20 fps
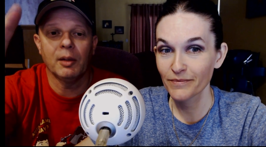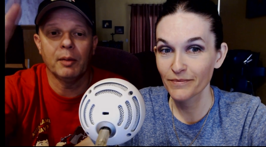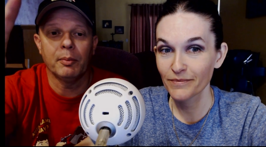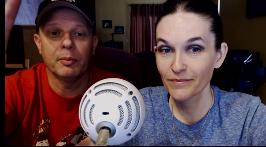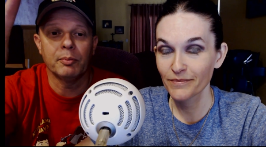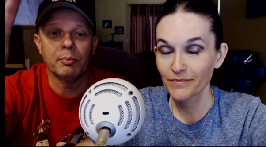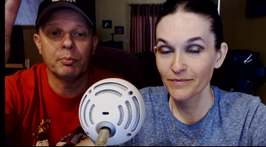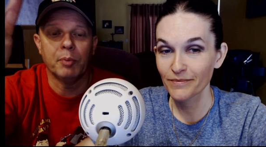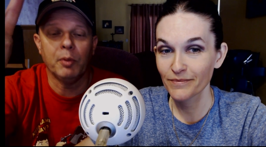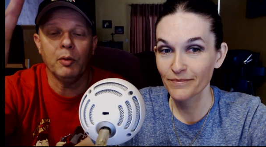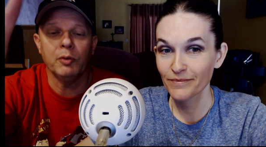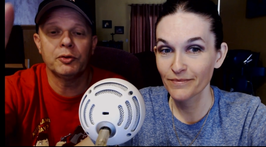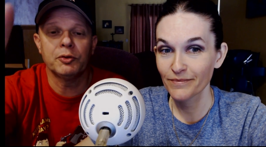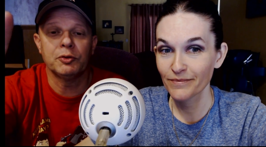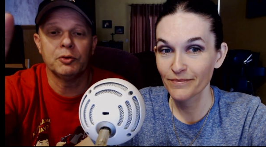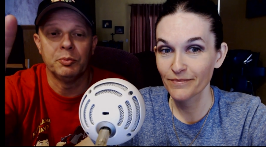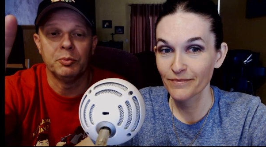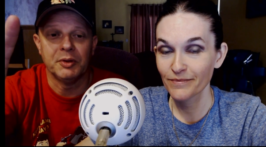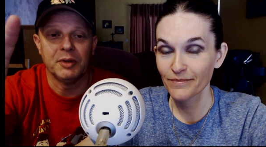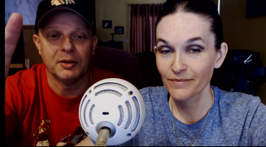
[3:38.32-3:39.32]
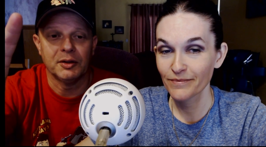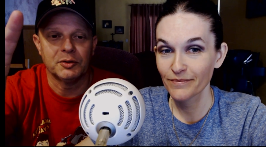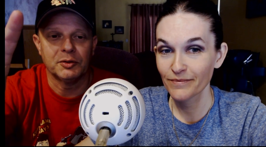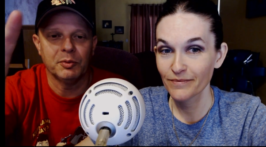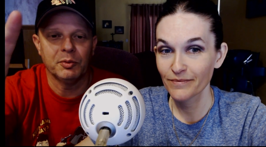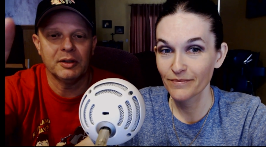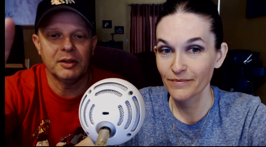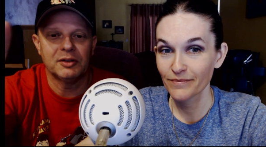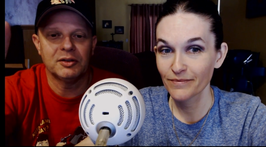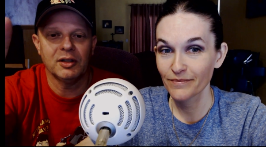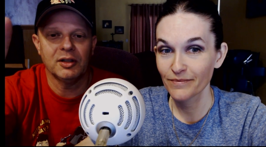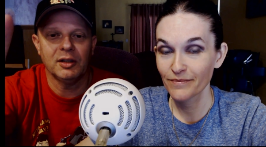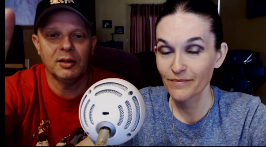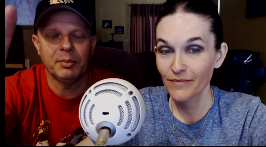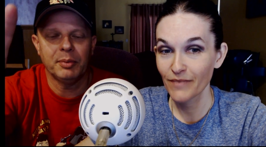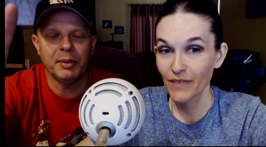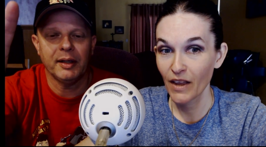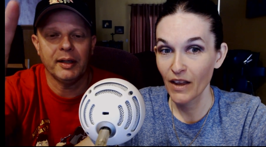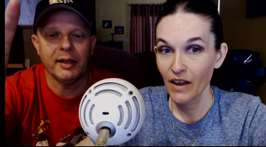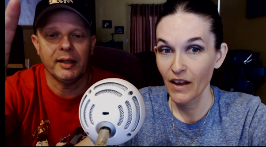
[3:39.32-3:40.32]
Speaker 1: up? Both Sumyas, what's
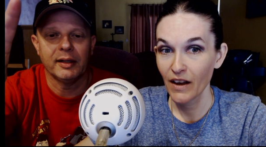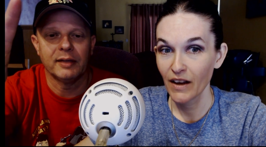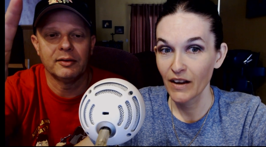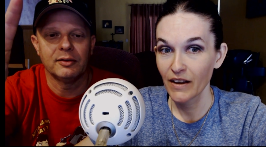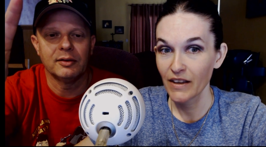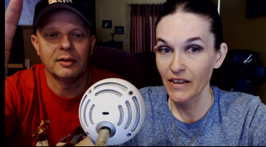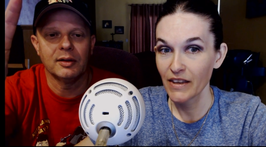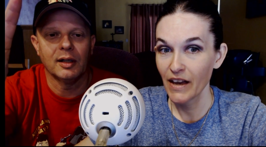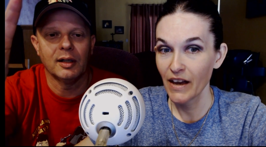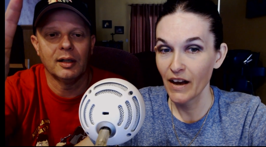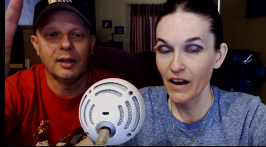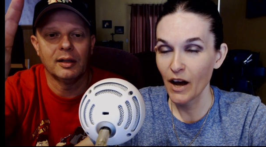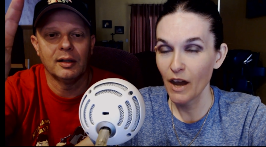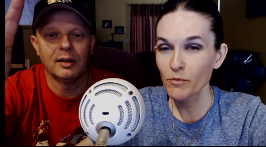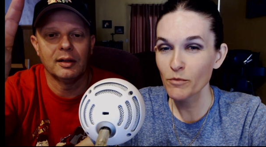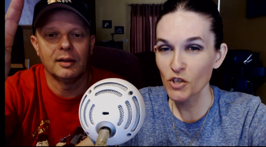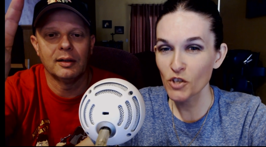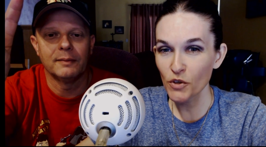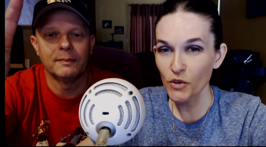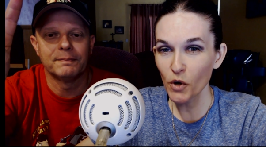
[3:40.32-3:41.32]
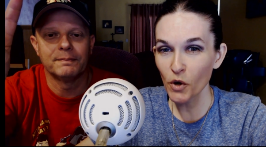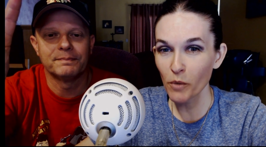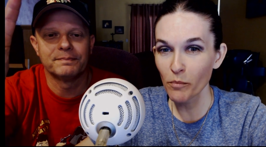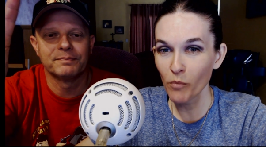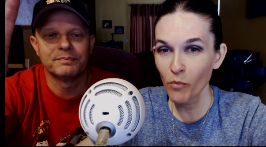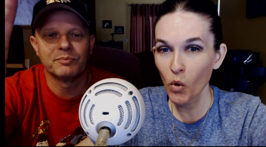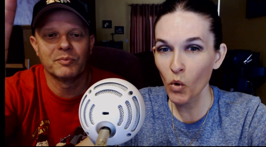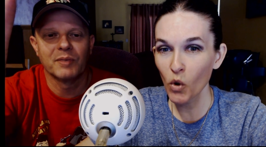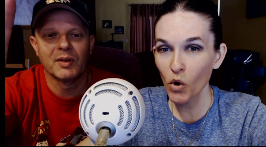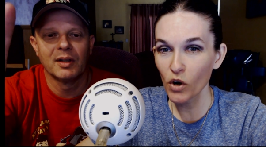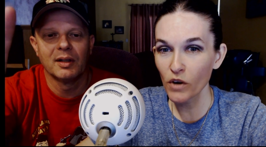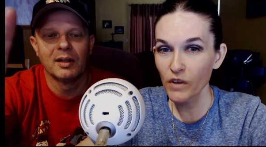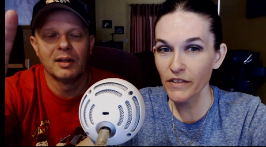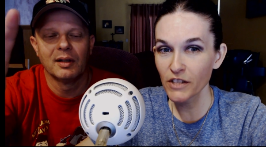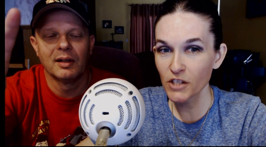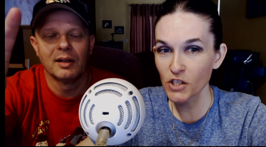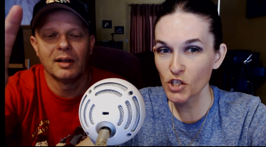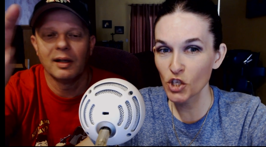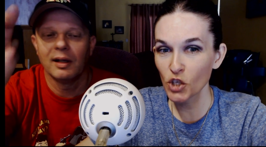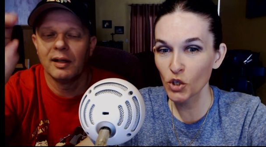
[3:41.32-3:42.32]
up? And yeah, um, I'm sure
Speaker 2: there are more
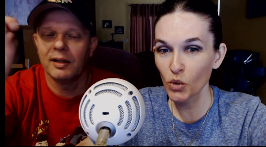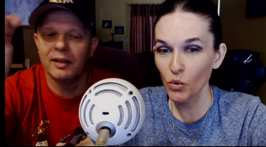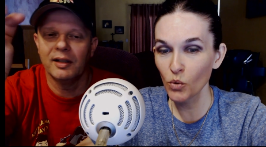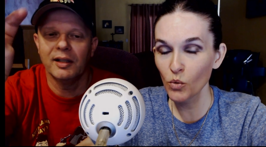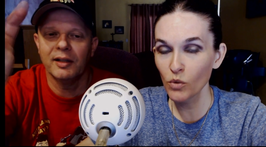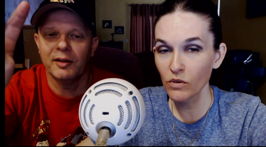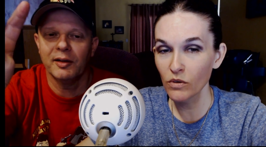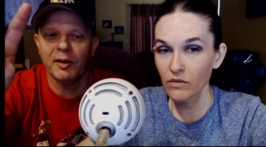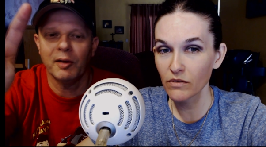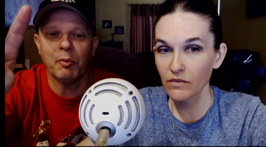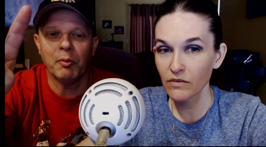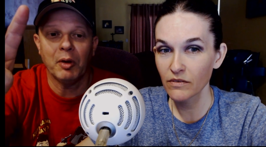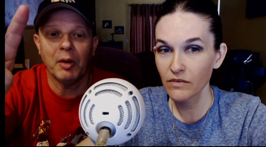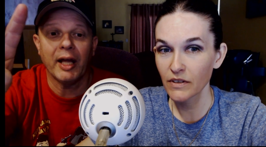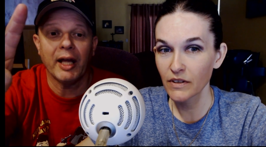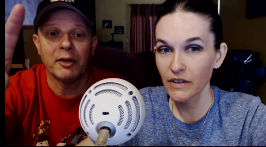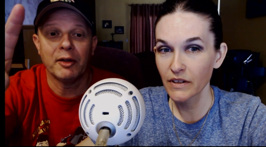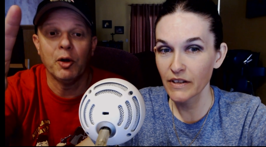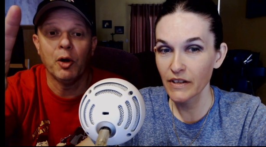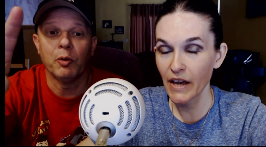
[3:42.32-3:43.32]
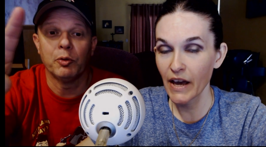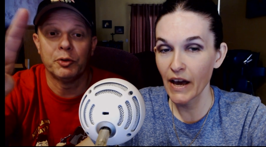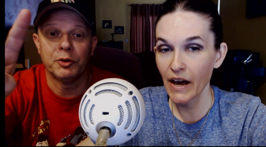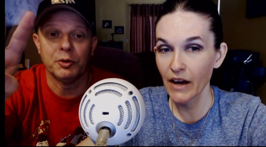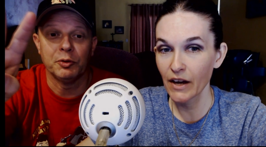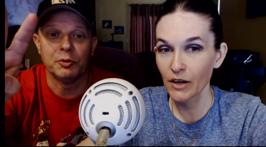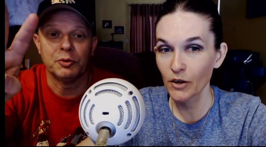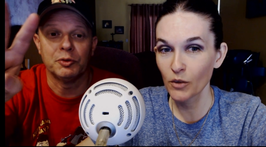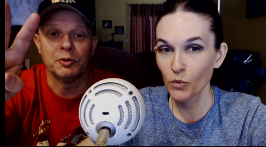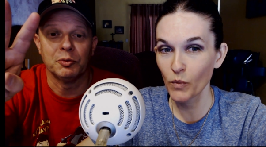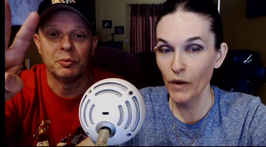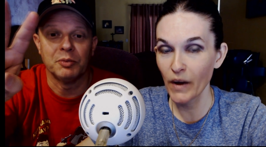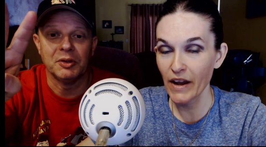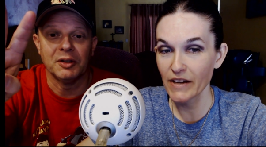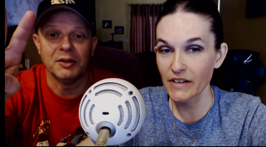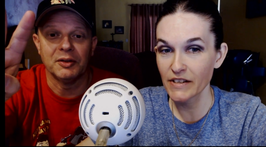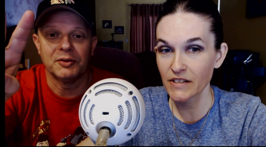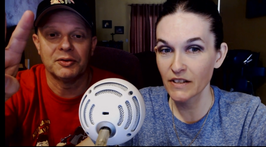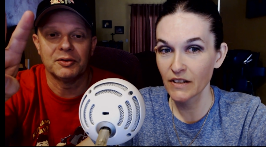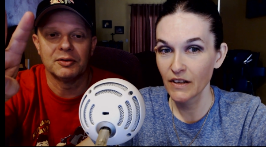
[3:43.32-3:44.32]
than two. Uh,
Speaker 1: oh well, I know yeah, two Sumyas.
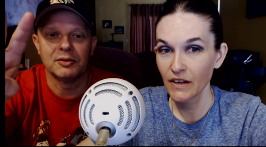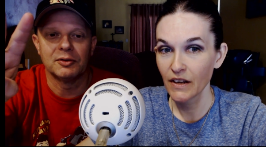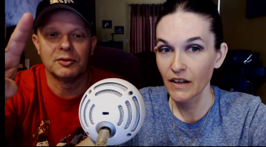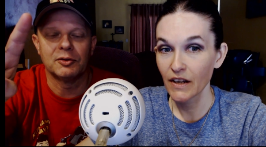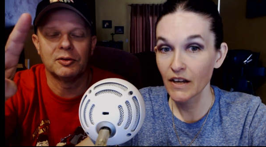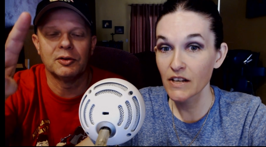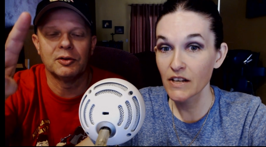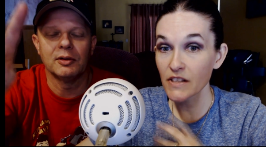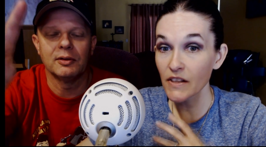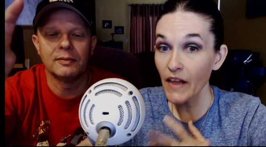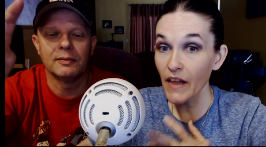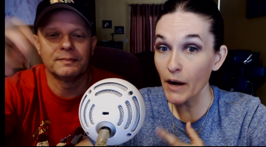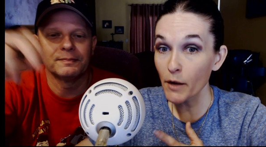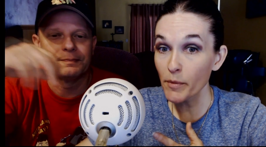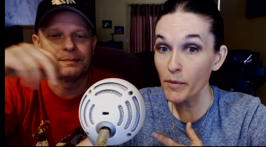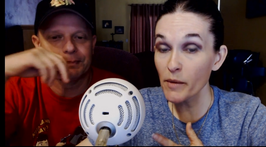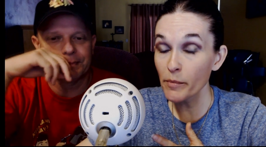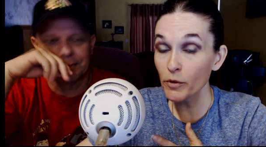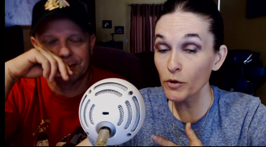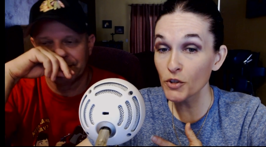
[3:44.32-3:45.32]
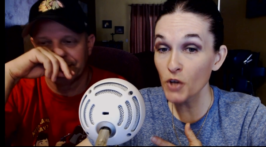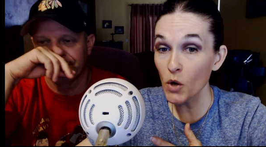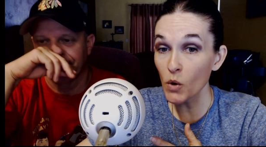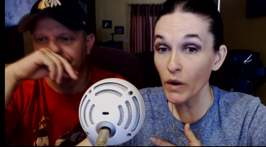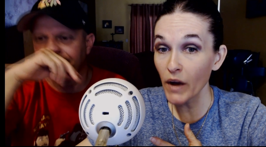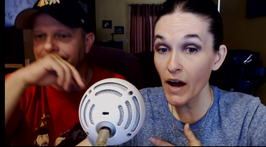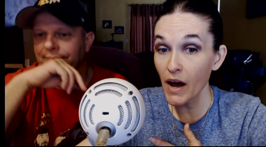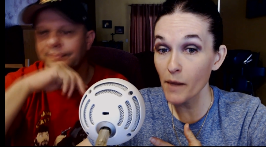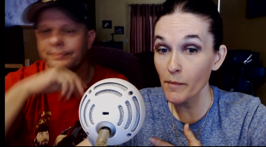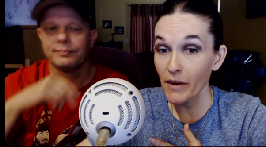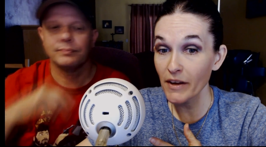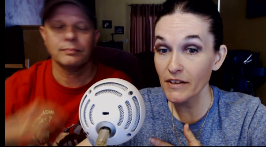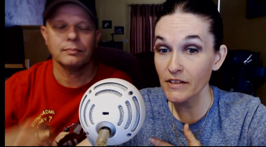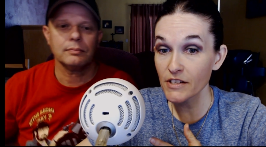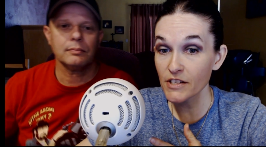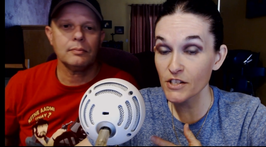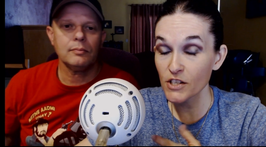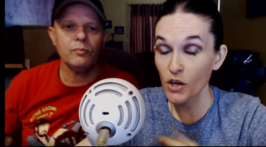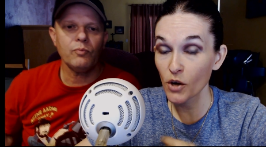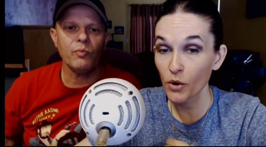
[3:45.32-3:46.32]
Speaker 2: Right, because a lot of people don't
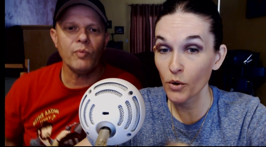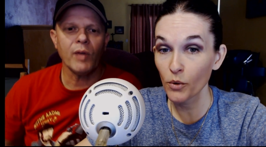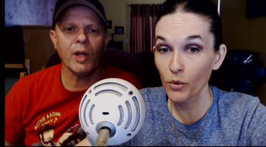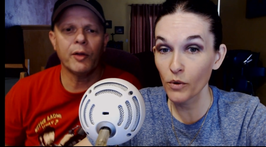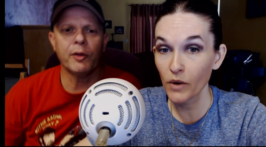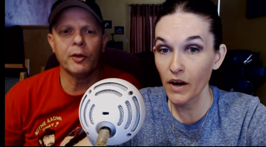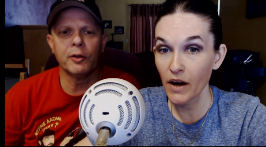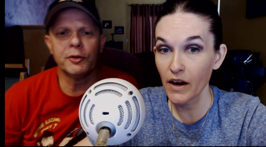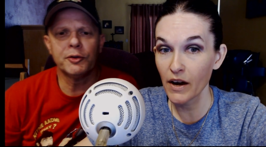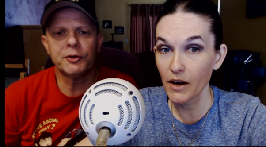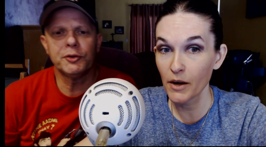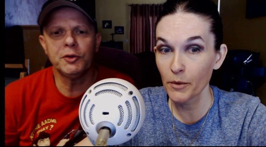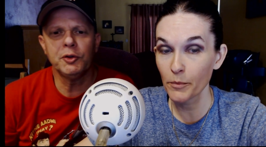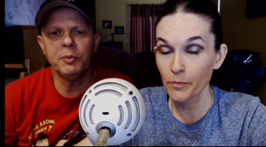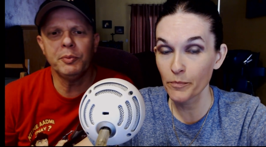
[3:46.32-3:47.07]
comment. So there's um,